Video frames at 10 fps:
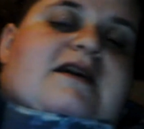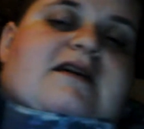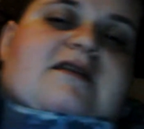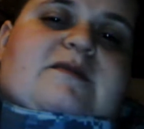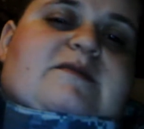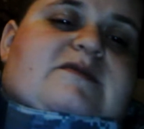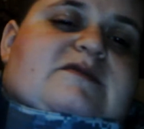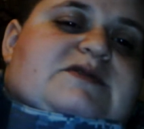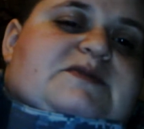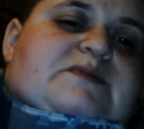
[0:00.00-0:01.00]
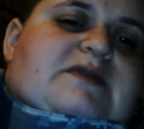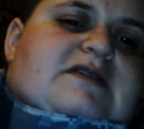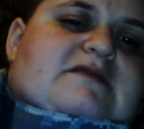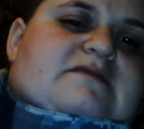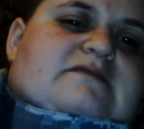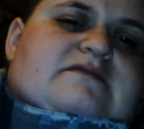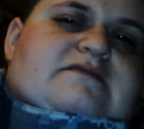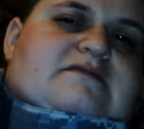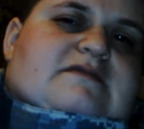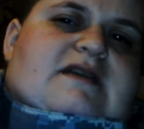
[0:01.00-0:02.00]
It's been,
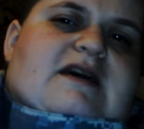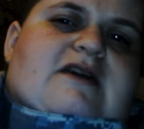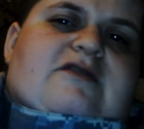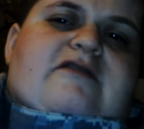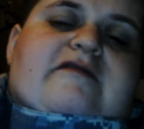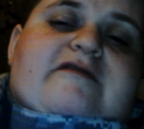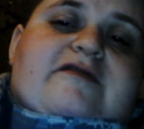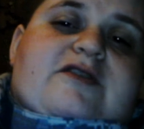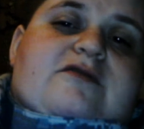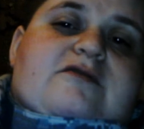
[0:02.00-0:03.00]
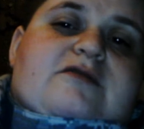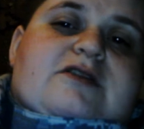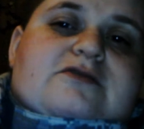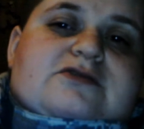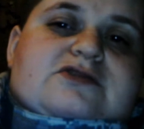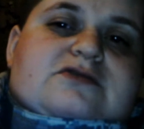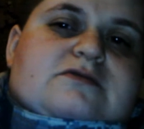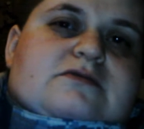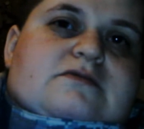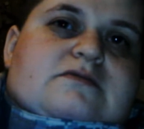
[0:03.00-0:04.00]
I don't know, a few years
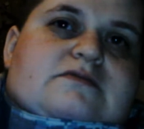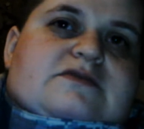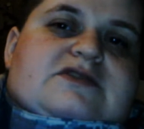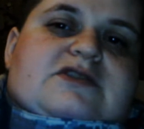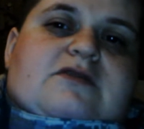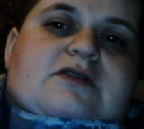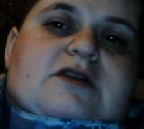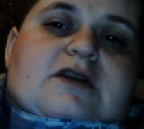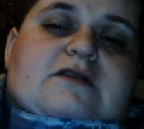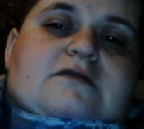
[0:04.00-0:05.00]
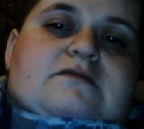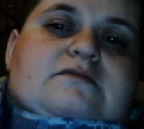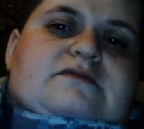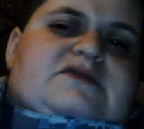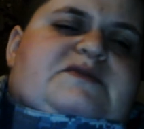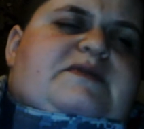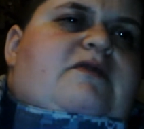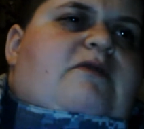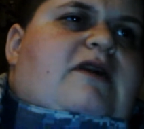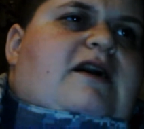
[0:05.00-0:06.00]
or so ago. It's been
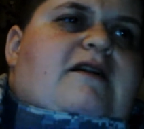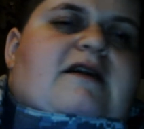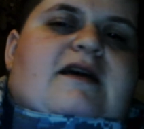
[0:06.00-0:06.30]
a while.